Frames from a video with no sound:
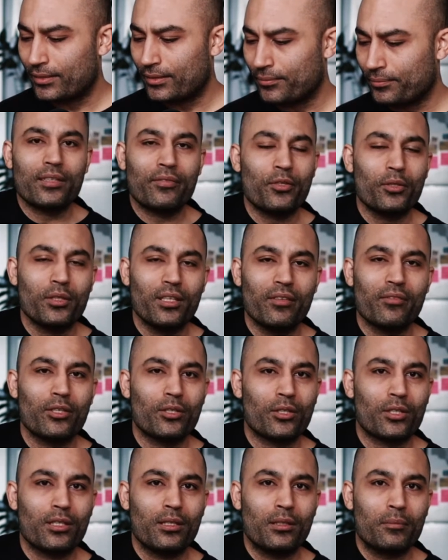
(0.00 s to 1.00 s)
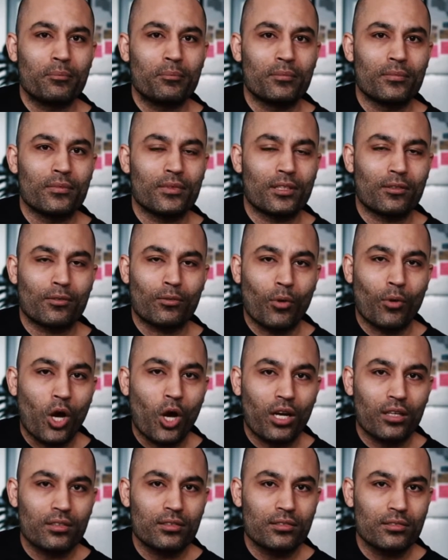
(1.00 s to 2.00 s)
If you live under a
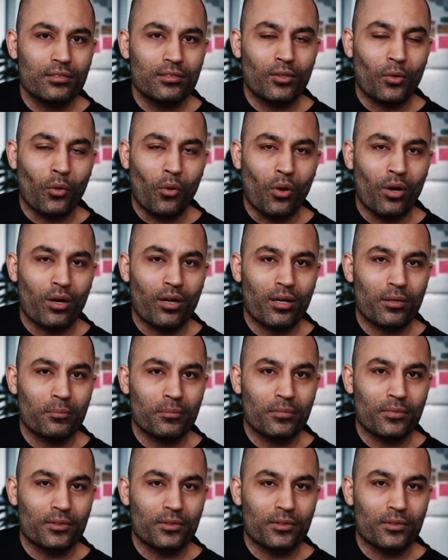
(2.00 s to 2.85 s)
rock or